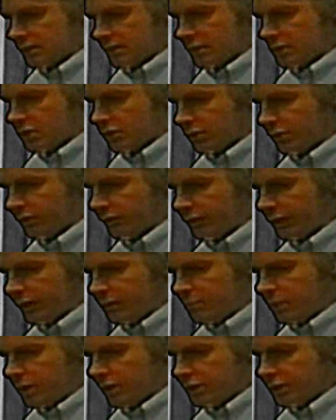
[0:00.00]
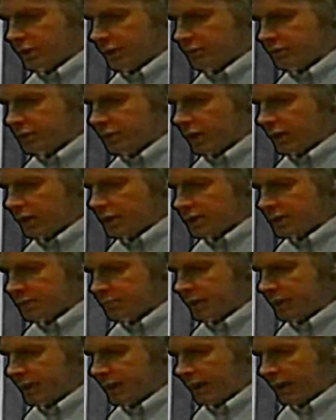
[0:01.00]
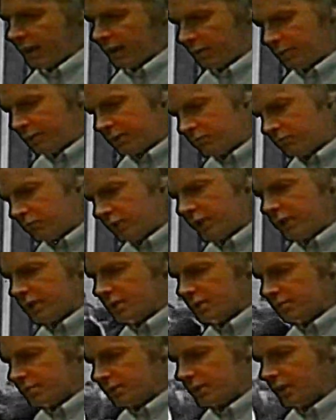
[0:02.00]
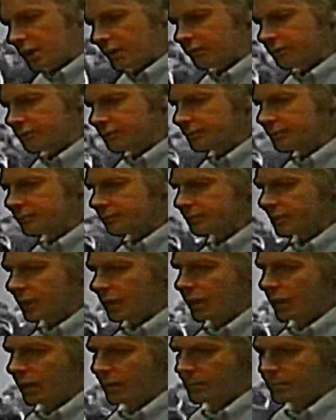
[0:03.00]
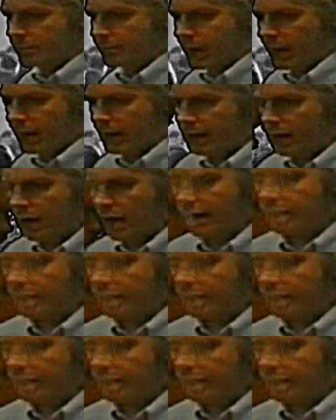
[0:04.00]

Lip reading: sort of thing emerging have started to speak out. I've been reading some stuff by a guy in